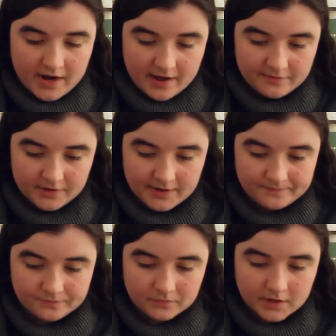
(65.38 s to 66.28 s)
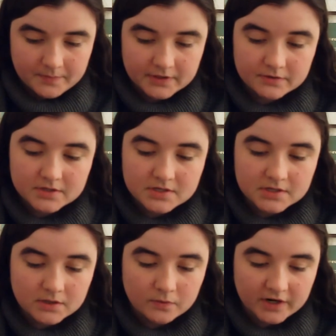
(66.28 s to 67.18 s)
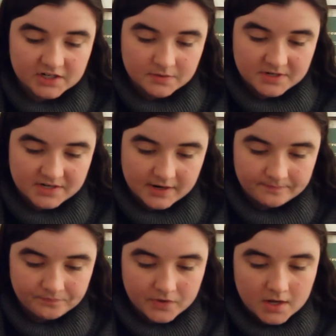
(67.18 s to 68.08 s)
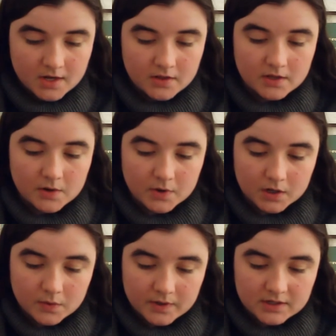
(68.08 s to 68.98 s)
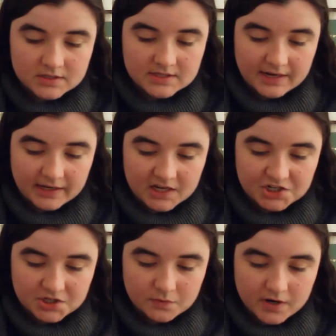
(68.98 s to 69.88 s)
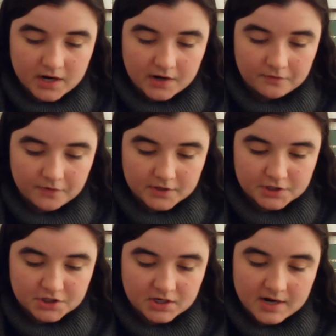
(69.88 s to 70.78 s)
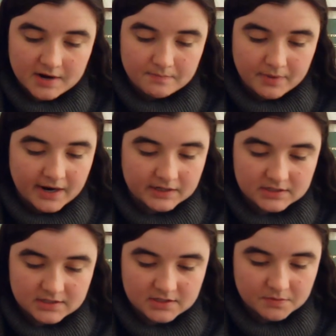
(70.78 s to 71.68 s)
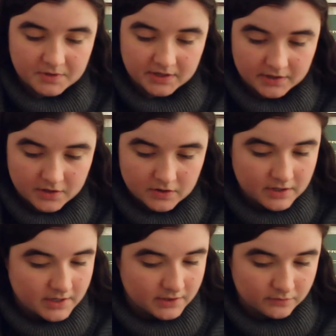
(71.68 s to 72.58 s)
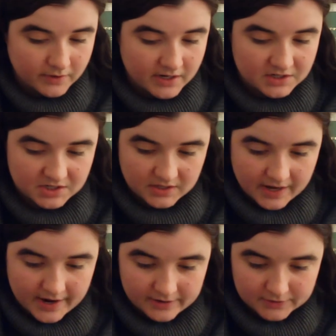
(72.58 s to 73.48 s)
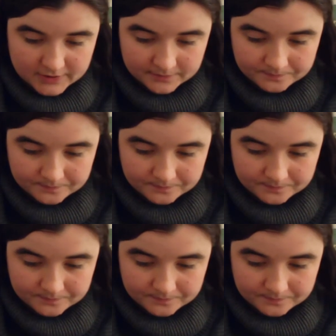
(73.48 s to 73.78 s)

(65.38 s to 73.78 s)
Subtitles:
heavily. But there was still work to be done. There were quilts and kitchenware and furniture and boxes to be unloaded and arranged in the house.